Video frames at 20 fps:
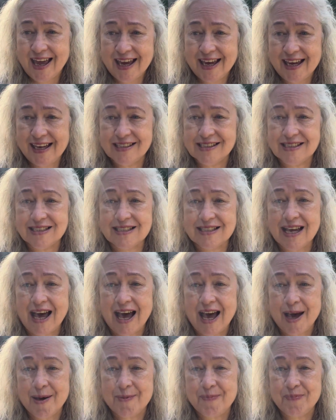his
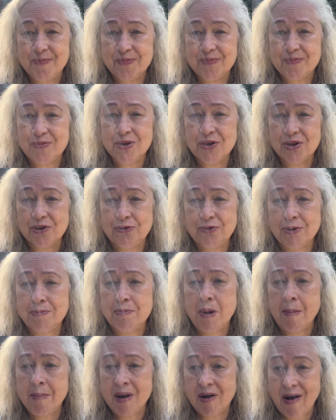um, beautiful
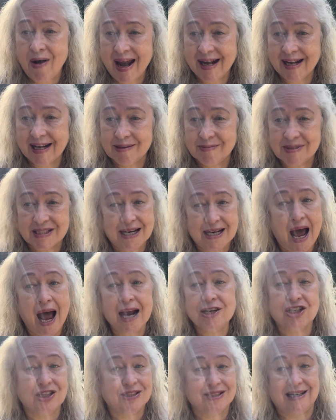Pomeranians, and
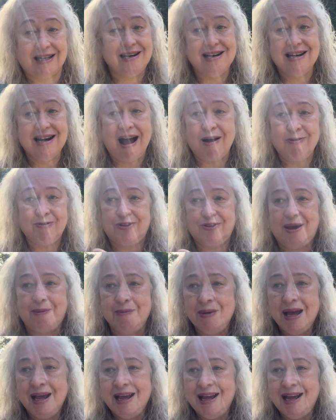I just love them.